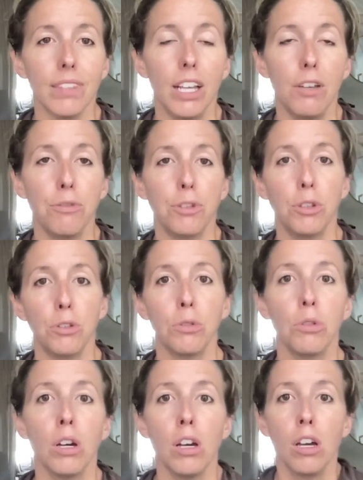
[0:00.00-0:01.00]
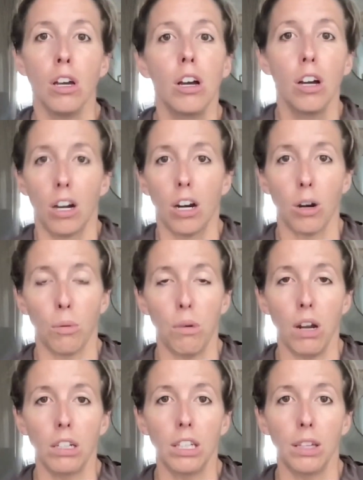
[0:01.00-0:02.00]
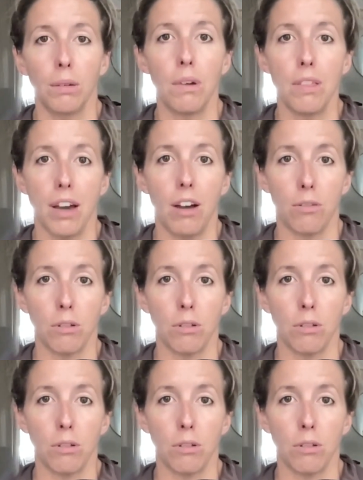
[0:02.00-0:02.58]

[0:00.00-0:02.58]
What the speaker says: If you are walking without